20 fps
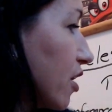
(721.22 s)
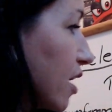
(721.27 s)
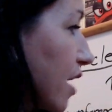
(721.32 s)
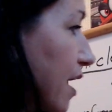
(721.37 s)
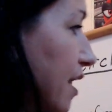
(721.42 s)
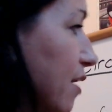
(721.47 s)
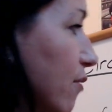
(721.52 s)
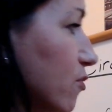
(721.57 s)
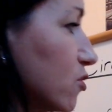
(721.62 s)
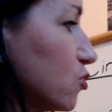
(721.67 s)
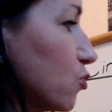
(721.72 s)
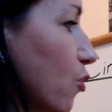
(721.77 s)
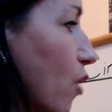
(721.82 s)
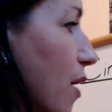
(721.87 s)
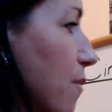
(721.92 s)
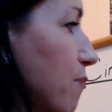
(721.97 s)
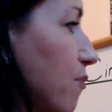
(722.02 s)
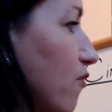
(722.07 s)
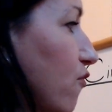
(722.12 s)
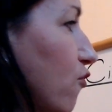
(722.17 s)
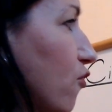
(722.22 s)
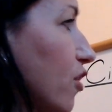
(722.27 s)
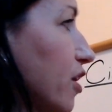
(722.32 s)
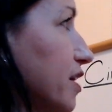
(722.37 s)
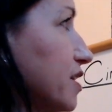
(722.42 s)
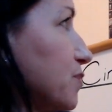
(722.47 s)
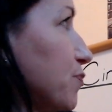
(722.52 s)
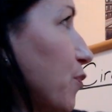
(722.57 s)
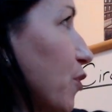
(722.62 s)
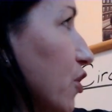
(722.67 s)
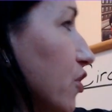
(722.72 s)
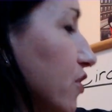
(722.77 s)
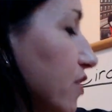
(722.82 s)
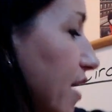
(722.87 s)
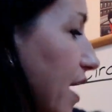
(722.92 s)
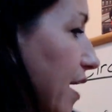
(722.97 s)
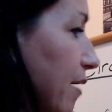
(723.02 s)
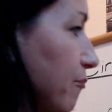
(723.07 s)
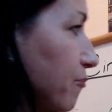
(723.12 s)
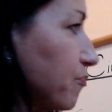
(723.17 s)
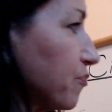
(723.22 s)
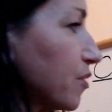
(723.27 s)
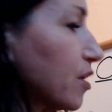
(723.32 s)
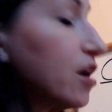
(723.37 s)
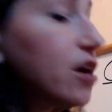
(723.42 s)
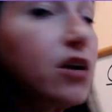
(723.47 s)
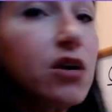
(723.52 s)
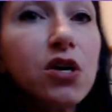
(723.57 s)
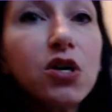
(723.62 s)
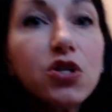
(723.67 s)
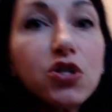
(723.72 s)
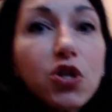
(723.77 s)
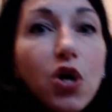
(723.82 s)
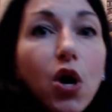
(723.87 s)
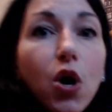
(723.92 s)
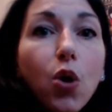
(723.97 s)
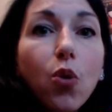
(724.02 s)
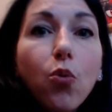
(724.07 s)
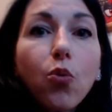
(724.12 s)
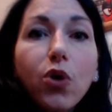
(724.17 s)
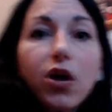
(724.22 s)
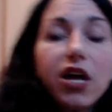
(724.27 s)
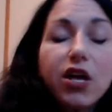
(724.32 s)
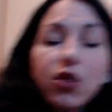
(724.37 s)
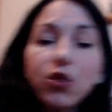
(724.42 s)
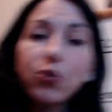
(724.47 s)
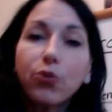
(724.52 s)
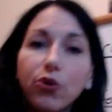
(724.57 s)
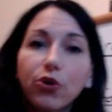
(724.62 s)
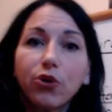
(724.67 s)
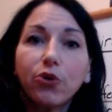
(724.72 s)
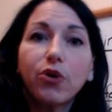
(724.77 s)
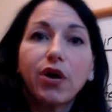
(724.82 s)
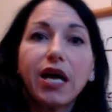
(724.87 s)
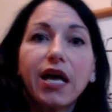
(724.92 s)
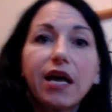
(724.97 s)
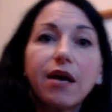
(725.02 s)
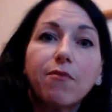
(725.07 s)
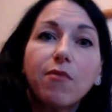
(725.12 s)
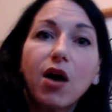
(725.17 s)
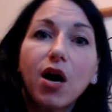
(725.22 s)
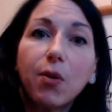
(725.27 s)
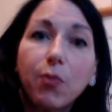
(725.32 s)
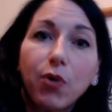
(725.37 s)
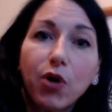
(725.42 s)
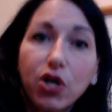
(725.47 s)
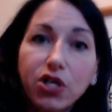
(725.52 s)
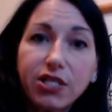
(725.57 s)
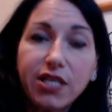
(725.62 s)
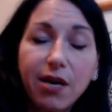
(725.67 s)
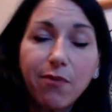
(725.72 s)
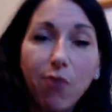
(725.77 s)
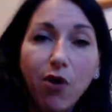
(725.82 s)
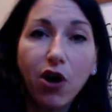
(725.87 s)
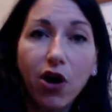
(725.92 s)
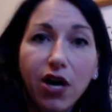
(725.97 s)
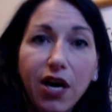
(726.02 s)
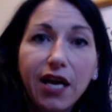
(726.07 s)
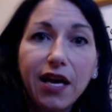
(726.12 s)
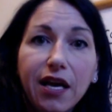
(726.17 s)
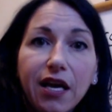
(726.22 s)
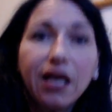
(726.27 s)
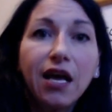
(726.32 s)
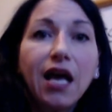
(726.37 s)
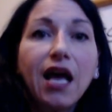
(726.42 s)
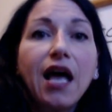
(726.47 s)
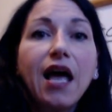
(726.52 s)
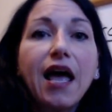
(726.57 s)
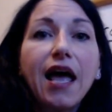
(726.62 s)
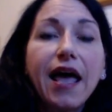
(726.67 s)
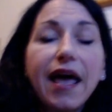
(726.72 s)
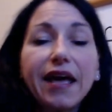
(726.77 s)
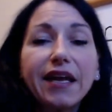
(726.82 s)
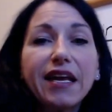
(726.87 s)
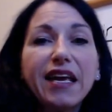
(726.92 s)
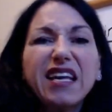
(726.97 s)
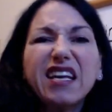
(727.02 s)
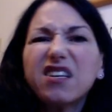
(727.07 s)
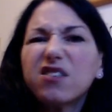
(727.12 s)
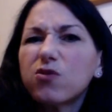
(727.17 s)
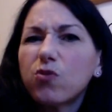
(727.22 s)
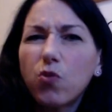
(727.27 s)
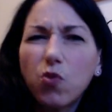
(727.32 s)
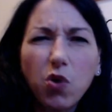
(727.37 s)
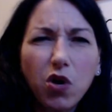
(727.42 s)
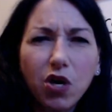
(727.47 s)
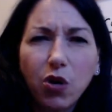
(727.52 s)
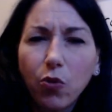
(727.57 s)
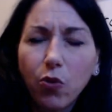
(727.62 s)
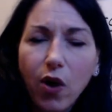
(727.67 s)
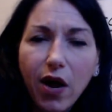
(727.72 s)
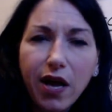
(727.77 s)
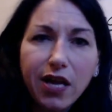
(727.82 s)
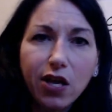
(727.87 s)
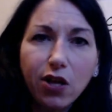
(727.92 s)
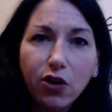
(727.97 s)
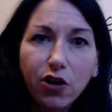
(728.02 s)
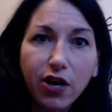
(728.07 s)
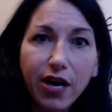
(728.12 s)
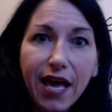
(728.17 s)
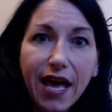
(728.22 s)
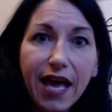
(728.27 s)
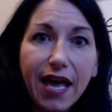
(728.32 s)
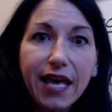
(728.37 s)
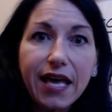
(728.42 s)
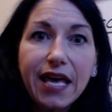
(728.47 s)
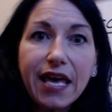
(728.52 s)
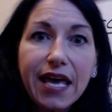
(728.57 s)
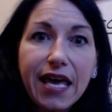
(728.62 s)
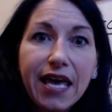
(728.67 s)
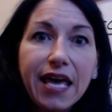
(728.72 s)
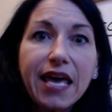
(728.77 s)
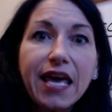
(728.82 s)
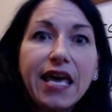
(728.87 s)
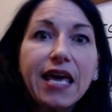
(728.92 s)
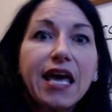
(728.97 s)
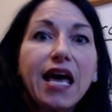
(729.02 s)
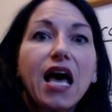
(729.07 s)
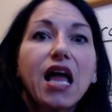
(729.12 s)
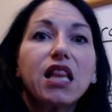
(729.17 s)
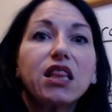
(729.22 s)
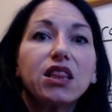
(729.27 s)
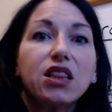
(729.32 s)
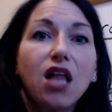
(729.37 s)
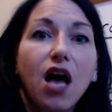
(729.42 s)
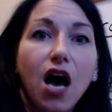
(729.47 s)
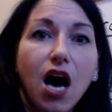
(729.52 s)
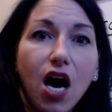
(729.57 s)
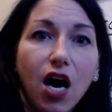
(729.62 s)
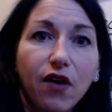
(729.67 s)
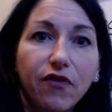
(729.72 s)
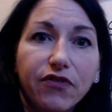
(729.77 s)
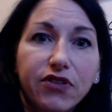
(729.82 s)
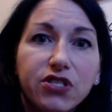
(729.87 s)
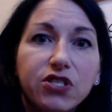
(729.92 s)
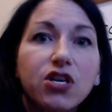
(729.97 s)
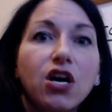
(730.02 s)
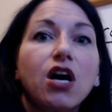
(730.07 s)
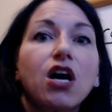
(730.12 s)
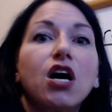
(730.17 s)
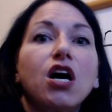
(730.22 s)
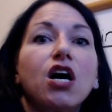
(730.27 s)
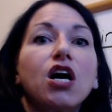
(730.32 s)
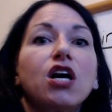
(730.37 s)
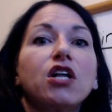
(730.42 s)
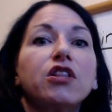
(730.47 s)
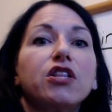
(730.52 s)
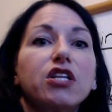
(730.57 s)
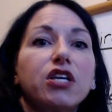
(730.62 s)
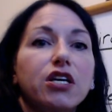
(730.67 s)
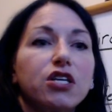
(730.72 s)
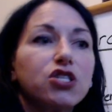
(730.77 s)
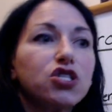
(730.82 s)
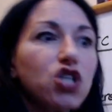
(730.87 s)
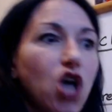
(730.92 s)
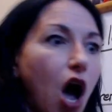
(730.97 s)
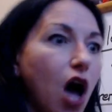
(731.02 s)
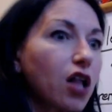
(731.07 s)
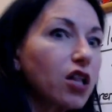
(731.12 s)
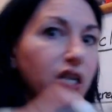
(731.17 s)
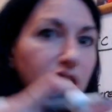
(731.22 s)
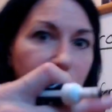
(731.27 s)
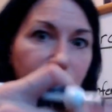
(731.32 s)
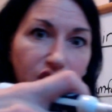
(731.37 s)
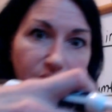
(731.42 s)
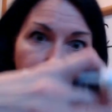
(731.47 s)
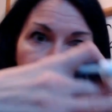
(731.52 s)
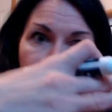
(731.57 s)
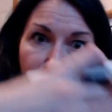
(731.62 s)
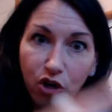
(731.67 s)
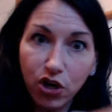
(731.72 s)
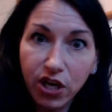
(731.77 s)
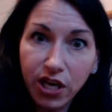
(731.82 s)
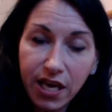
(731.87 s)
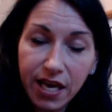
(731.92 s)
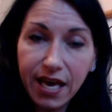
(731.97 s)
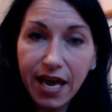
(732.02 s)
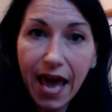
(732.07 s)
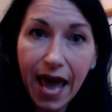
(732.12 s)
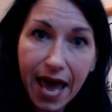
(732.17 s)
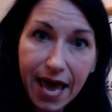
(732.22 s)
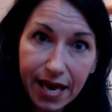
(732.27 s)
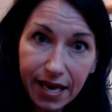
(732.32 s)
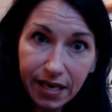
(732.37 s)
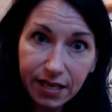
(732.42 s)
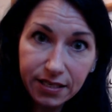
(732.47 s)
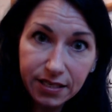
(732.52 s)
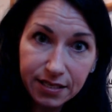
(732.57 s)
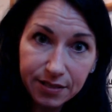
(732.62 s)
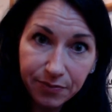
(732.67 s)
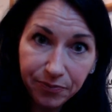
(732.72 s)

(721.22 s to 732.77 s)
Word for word: and it was right before his birthday. So we threw him a birthday party and he doesn't want a regular cake. He loves the chocolate chip cookie cakes.